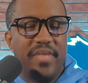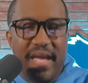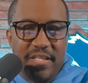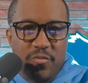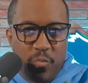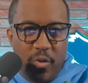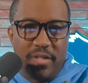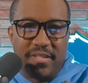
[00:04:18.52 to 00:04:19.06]

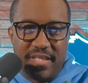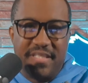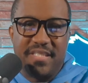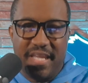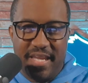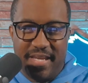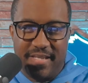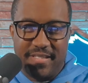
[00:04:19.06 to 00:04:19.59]
That's what
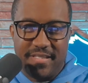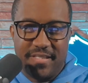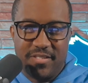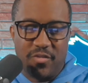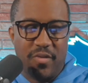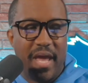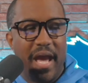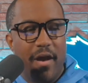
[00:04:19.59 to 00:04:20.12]
this
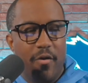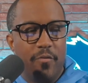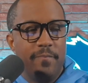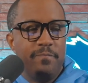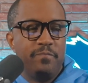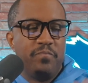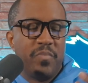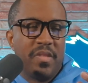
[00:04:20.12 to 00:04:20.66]
is. So
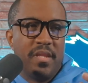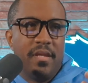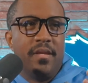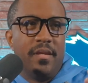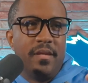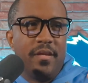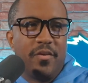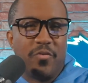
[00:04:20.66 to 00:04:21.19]
now,
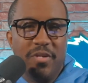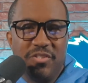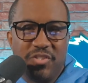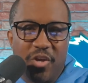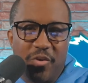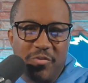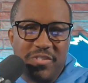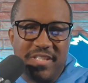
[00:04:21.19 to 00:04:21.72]

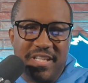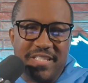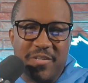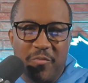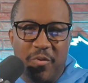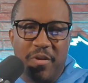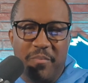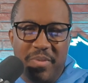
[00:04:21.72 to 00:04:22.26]
Chris Jones
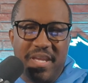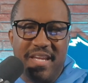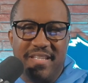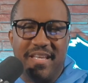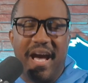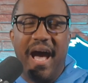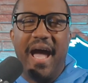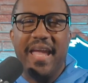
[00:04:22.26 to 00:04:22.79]
doesn't want to
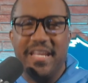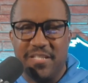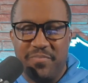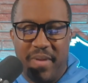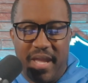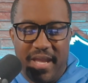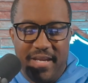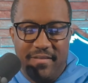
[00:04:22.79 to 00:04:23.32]
be the
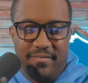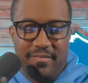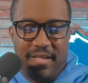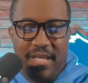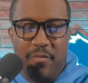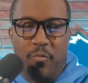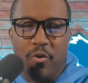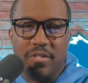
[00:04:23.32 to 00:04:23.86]
highest paid.
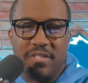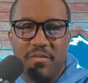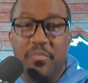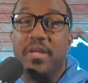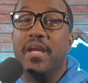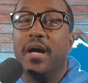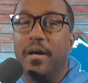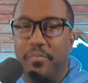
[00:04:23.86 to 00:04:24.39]
He wants to
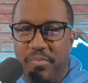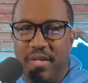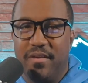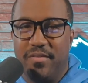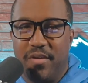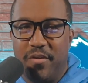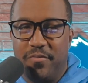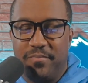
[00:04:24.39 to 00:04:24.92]
be up
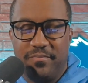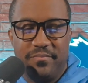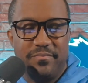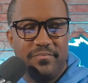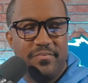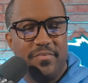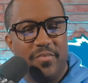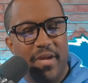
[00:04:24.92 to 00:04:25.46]
there, though,
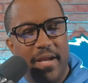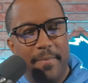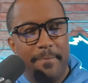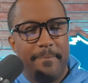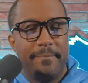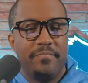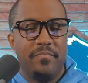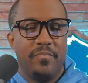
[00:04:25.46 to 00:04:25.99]

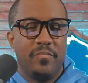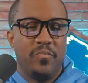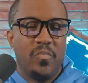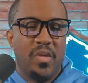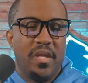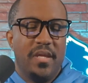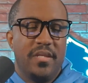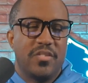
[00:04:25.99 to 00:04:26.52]
right?
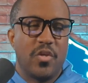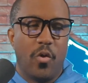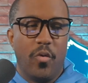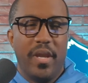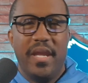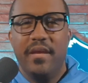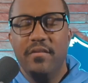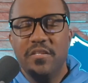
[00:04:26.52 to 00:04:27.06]

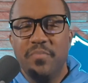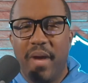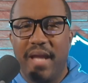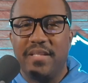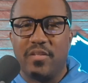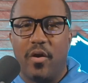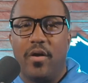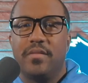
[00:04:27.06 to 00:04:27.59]
So here's
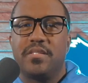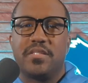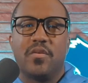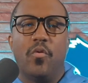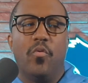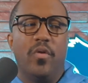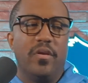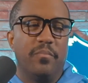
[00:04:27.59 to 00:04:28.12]
my
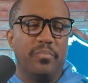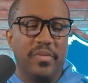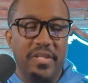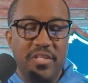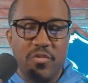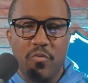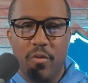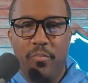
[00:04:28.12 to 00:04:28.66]
thoughts on
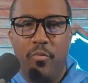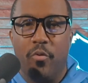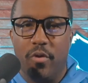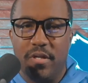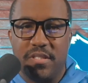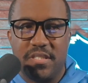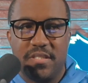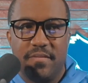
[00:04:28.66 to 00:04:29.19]
Bleacher
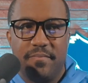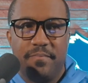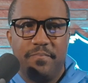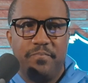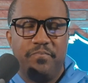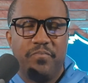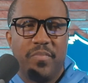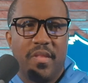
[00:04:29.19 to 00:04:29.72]
Report's
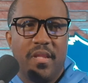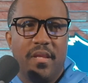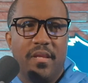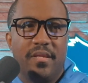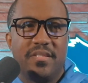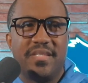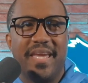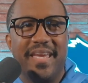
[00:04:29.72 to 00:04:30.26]

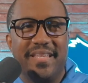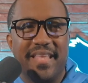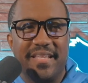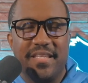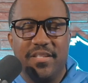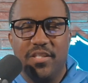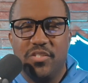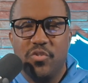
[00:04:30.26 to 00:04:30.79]
saying
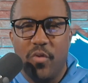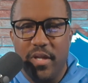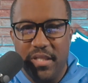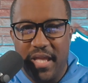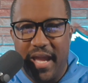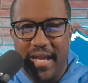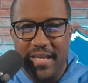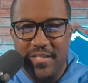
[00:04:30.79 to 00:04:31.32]
that the
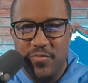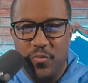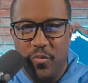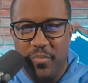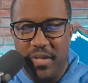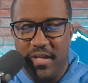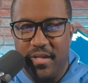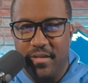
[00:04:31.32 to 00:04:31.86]
Detroit Lions
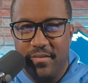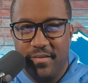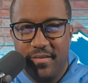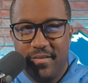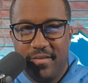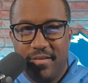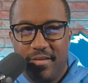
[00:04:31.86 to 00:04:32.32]
would be